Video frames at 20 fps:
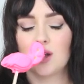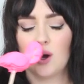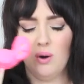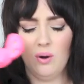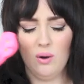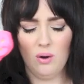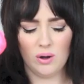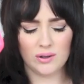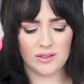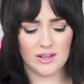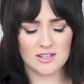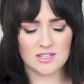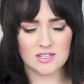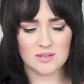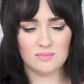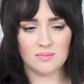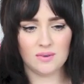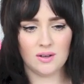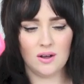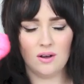
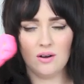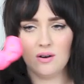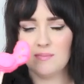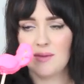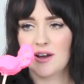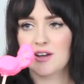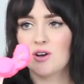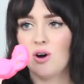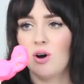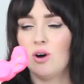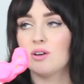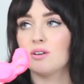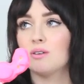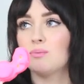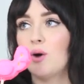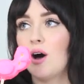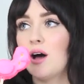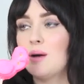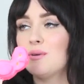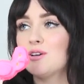Oh my
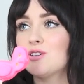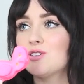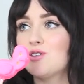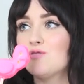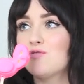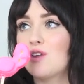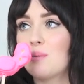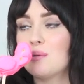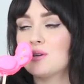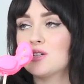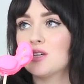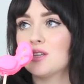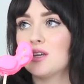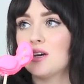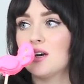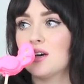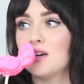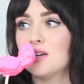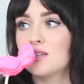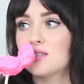god, why am I so rubbish at
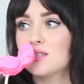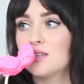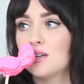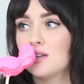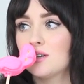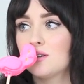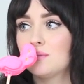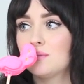this?